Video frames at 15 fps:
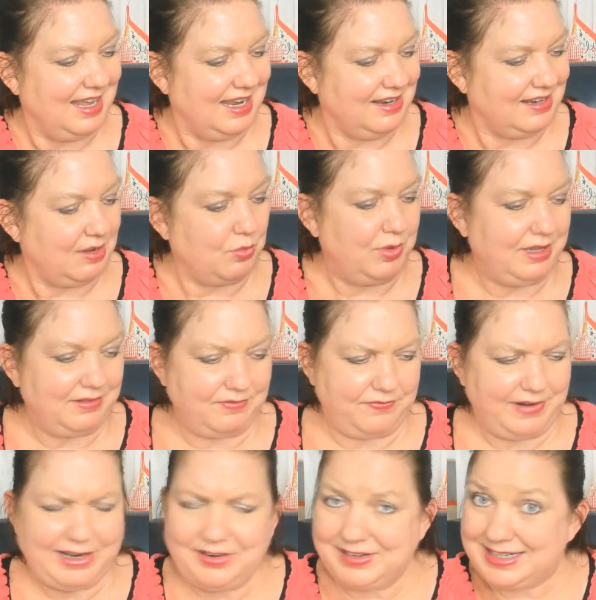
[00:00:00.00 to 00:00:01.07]
With
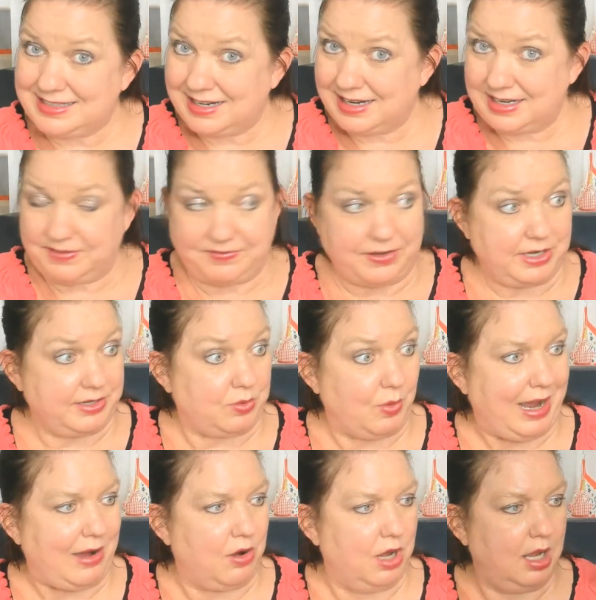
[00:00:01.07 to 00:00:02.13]
very tiny font.
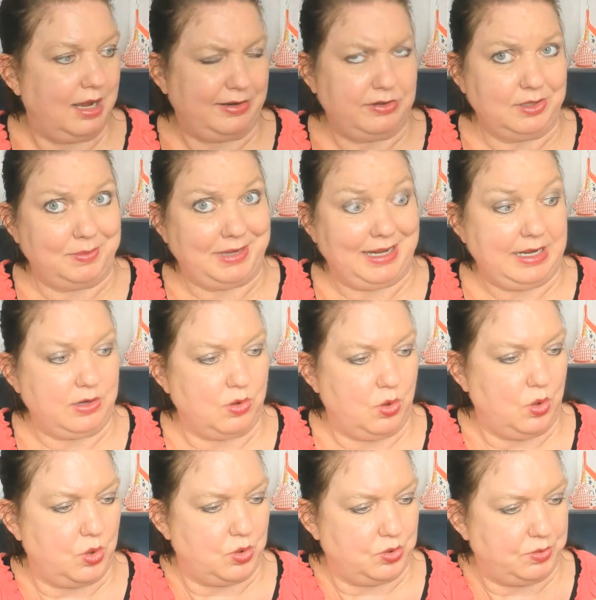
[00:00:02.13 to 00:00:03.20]
Wow, I know I'm getting
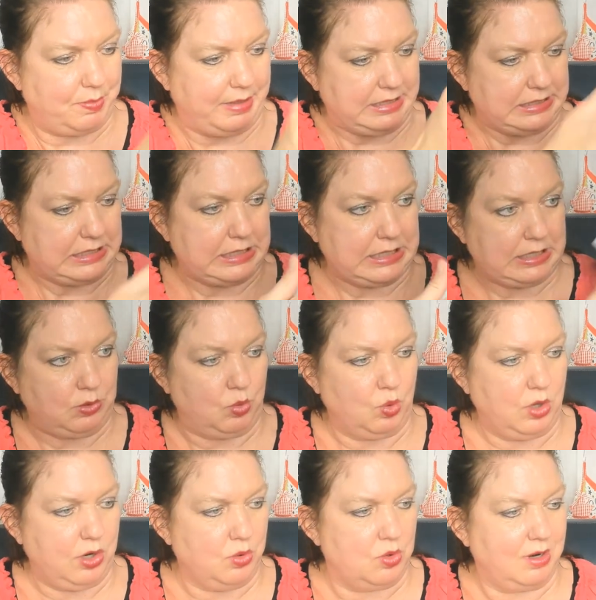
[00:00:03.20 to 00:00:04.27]
old, but
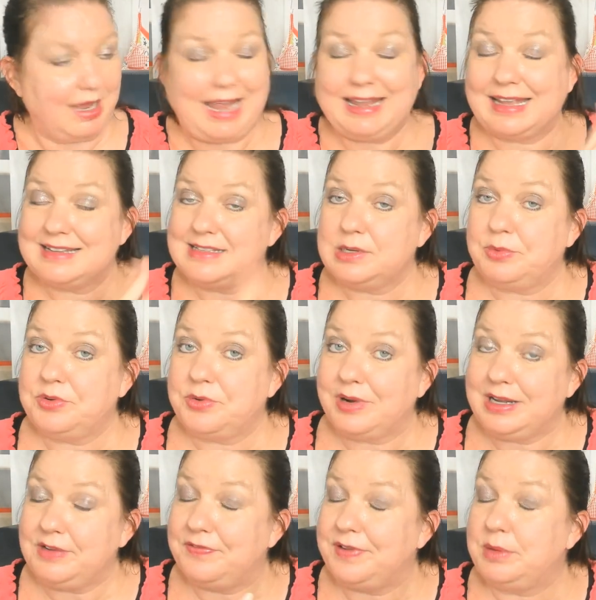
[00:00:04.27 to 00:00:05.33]
woo! I guess they were trying
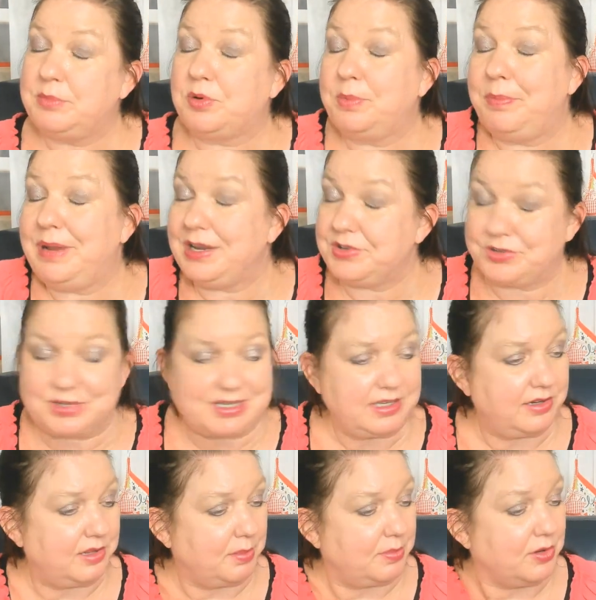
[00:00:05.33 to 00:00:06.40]
to fit more pictures into
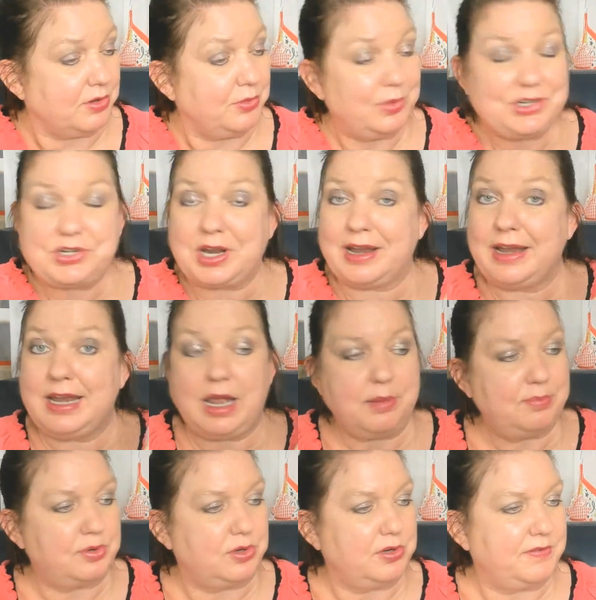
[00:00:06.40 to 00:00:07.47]
the book, which I
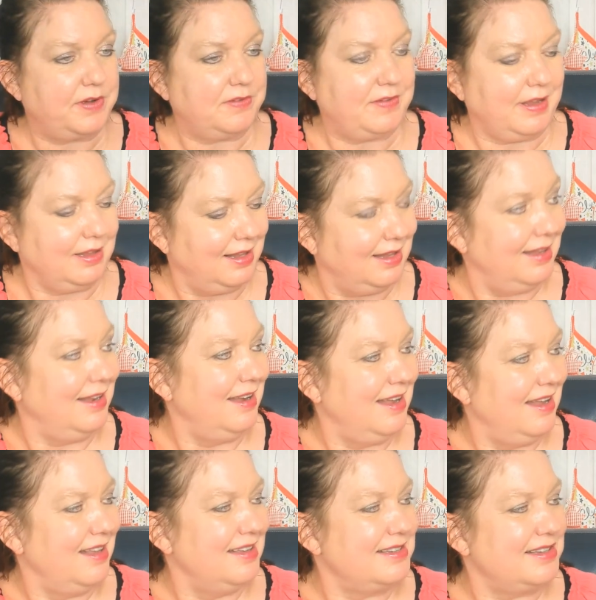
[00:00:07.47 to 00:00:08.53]
approve of.
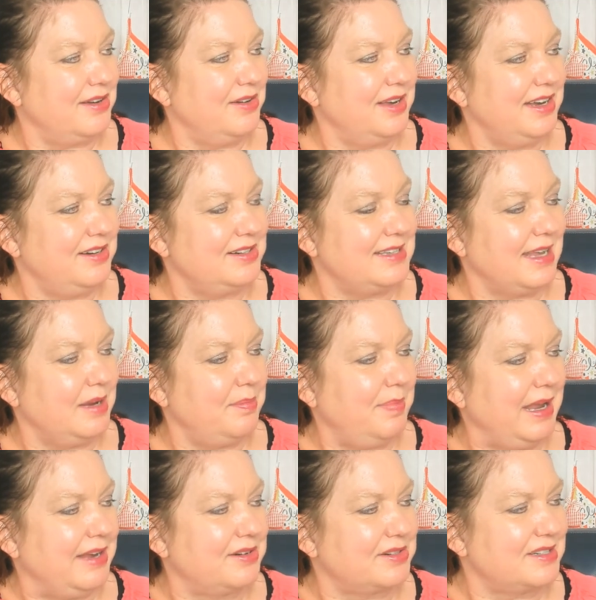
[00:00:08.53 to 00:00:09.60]
So here's a
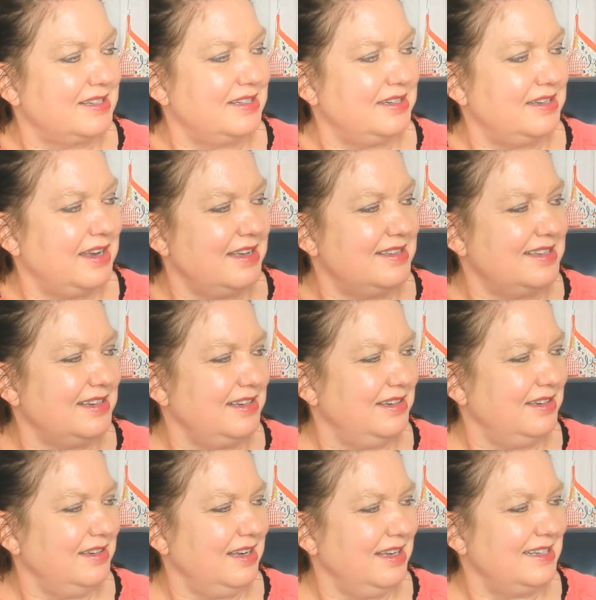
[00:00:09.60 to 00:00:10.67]
baker's
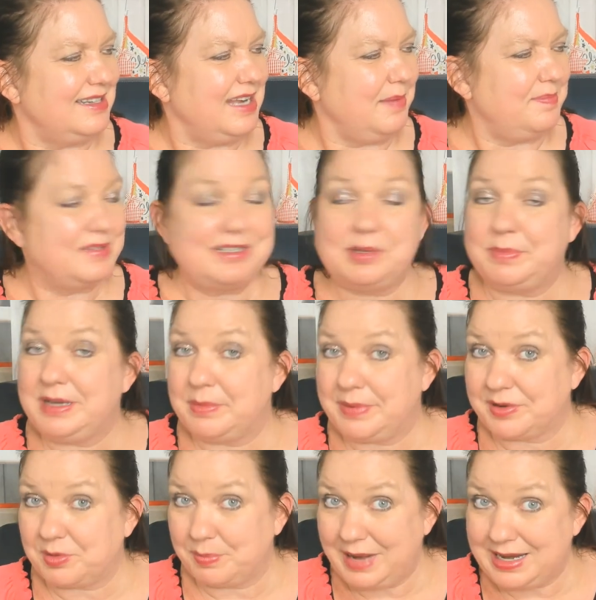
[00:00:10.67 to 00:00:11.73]
dozen, tips to be a
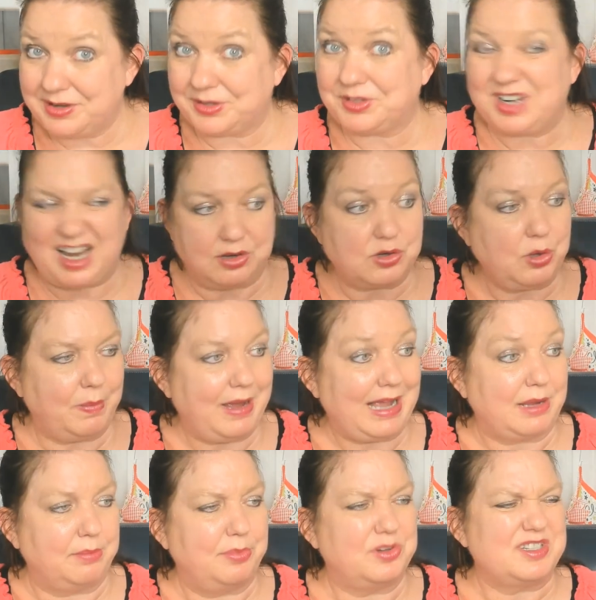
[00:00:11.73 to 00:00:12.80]
better baker. I'll go back
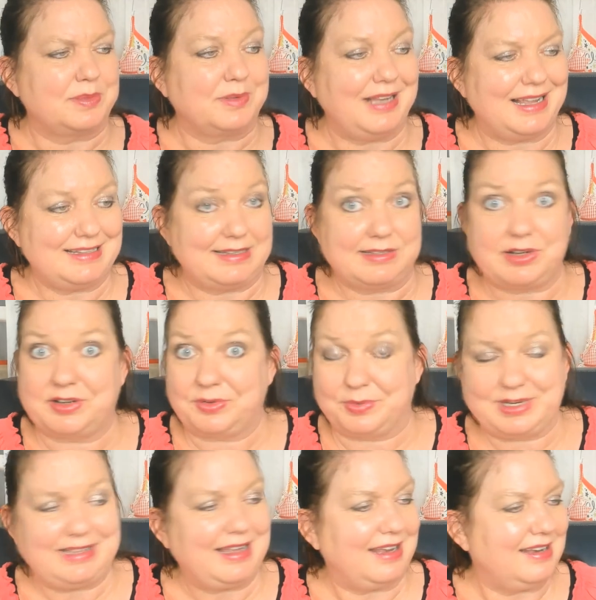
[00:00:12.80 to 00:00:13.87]
and put some glasses on and
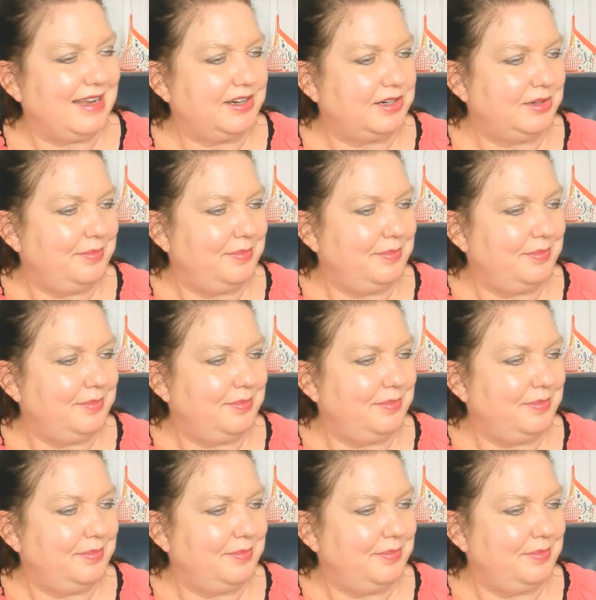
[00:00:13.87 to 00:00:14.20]
read that later.